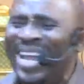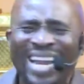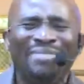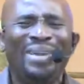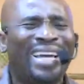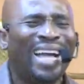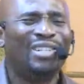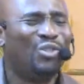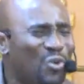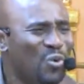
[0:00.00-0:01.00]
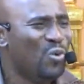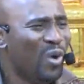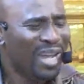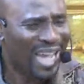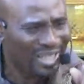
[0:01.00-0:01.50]
enemy can do
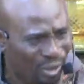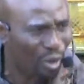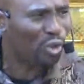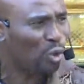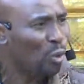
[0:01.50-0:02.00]
can touch you.